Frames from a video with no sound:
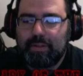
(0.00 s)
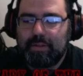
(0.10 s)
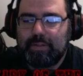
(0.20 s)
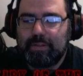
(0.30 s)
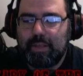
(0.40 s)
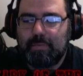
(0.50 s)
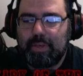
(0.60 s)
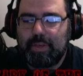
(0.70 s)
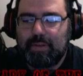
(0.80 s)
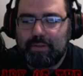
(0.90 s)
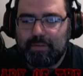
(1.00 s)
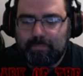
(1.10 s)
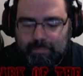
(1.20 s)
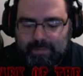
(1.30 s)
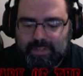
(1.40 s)
Tell me,
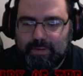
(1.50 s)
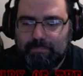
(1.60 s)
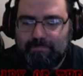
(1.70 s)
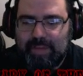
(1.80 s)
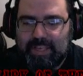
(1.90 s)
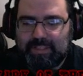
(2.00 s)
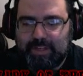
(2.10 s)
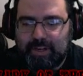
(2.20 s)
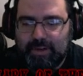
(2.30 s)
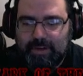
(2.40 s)
Mr. Mastodon.